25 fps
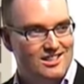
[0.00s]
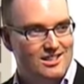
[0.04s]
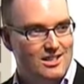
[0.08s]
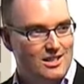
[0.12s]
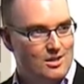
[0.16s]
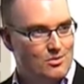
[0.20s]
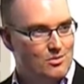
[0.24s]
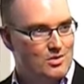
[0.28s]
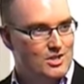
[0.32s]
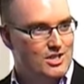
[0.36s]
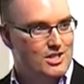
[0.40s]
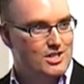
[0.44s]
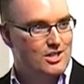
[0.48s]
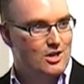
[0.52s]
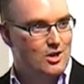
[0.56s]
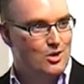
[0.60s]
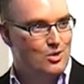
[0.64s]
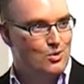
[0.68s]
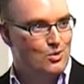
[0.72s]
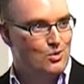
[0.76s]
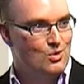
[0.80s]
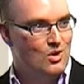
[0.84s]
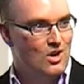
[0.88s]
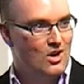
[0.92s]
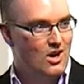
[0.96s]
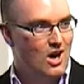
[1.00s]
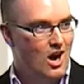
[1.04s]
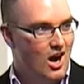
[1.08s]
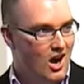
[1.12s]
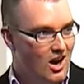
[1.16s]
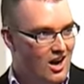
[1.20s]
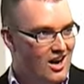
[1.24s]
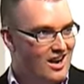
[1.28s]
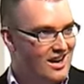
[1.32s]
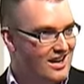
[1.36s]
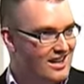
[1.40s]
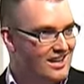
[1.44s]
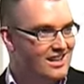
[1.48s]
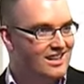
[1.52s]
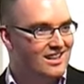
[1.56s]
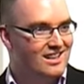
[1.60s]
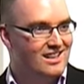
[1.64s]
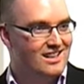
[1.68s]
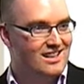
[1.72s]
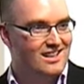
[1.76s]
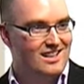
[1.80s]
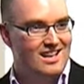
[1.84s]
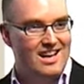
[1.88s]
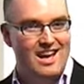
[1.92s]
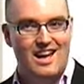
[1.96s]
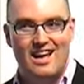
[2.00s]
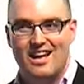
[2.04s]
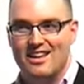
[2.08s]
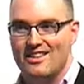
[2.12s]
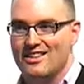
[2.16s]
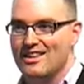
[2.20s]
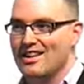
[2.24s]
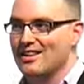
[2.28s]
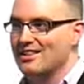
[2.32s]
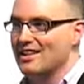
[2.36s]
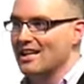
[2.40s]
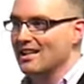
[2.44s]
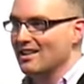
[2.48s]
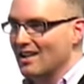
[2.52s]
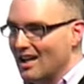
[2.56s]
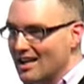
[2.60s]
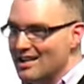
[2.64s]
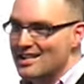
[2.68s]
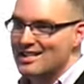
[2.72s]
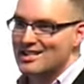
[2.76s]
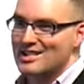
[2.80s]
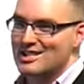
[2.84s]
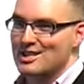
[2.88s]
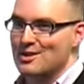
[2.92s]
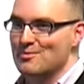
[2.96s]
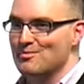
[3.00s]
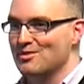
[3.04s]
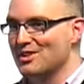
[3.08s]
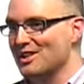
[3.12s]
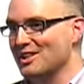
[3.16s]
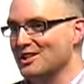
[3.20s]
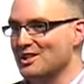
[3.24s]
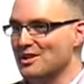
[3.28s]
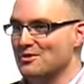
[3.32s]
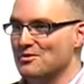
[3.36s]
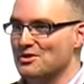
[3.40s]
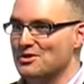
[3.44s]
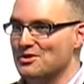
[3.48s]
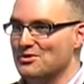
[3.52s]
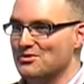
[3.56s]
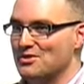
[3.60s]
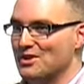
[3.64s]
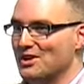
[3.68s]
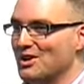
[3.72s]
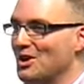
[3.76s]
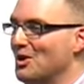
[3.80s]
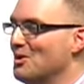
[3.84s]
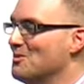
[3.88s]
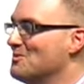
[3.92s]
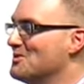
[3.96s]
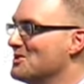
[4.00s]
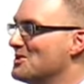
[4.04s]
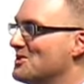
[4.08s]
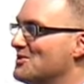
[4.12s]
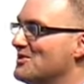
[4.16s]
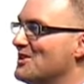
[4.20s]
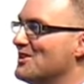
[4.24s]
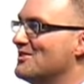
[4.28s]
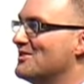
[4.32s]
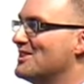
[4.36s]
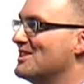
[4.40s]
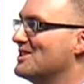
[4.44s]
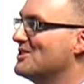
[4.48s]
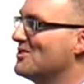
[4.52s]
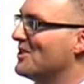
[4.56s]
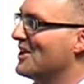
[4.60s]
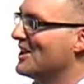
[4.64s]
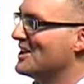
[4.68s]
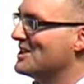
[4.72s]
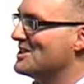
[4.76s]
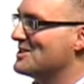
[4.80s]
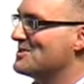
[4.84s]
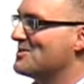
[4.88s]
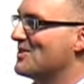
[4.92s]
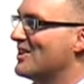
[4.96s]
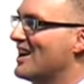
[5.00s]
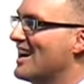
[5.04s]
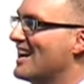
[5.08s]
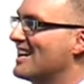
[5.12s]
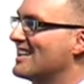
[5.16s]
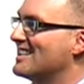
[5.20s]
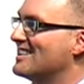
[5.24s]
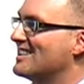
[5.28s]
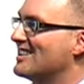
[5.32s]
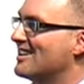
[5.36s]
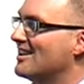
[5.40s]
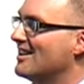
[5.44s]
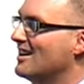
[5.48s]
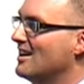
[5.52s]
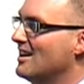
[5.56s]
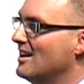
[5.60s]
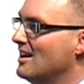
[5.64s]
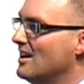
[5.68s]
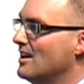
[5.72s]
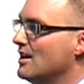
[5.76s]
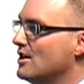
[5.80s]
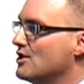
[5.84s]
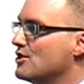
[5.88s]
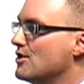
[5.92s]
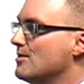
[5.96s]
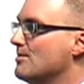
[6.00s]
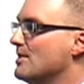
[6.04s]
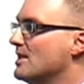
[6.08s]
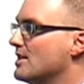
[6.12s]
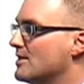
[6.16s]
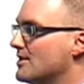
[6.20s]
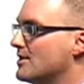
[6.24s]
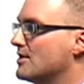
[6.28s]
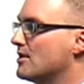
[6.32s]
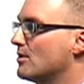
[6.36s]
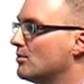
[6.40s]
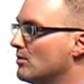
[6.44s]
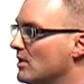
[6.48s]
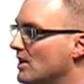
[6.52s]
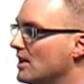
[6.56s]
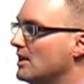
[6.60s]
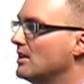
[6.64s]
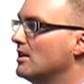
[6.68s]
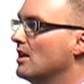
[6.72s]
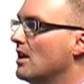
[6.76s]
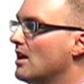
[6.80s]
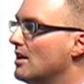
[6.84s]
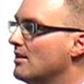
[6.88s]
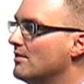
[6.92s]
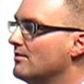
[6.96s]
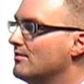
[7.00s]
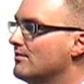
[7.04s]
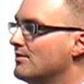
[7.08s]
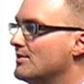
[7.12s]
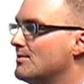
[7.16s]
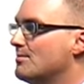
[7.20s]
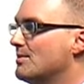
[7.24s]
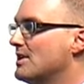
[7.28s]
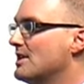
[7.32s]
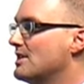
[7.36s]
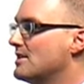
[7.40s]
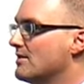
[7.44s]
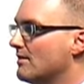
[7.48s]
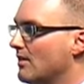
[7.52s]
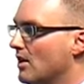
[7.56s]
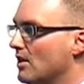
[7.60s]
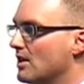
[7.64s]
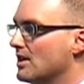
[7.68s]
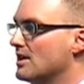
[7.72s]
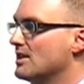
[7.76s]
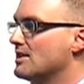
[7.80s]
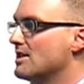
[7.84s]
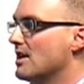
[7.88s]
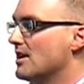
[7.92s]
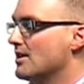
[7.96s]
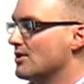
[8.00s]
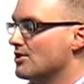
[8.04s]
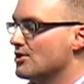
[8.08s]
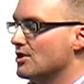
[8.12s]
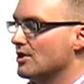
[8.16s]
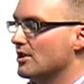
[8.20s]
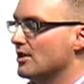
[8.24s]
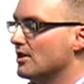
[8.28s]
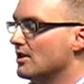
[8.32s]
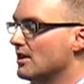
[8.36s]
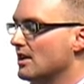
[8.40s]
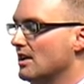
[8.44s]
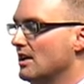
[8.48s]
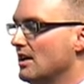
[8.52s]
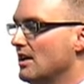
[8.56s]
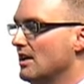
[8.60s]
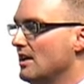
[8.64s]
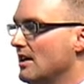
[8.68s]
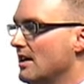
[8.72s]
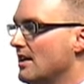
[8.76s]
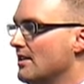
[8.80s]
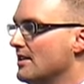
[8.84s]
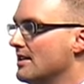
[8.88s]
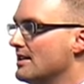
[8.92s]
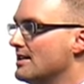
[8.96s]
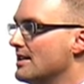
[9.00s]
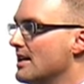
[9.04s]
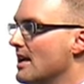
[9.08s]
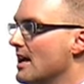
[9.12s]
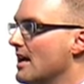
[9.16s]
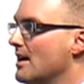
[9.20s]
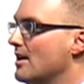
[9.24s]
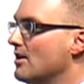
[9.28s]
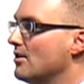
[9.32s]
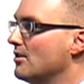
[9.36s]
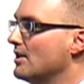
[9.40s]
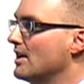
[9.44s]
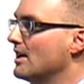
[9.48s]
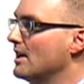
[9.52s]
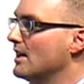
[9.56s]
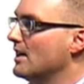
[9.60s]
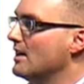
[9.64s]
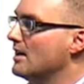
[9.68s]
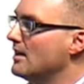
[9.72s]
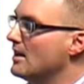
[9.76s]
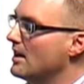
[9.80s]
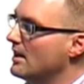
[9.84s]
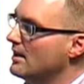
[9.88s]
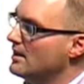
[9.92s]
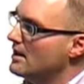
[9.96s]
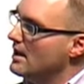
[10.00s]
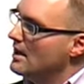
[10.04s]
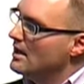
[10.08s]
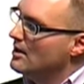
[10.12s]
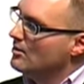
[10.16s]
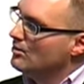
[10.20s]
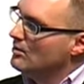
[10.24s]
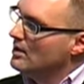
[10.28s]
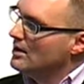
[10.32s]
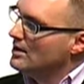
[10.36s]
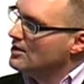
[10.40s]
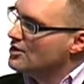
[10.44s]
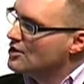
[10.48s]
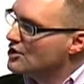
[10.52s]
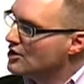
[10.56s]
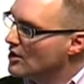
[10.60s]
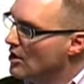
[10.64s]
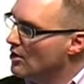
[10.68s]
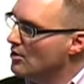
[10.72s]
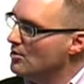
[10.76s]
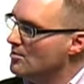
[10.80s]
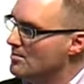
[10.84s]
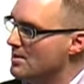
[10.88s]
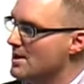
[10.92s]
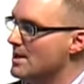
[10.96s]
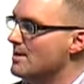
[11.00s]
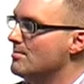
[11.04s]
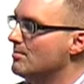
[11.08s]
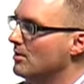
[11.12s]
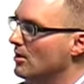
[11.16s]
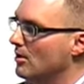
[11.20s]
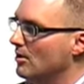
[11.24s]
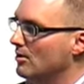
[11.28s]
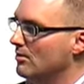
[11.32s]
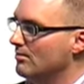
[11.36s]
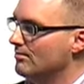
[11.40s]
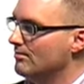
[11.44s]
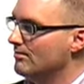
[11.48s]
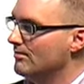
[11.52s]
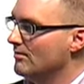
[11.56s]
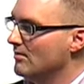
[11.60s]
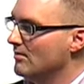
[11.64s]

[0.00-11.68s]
that it was so high, and that they liked something that was almost 50 dwellings per hectare. So I mean, this is a really loved piece of architecture in the town, and it really showed people,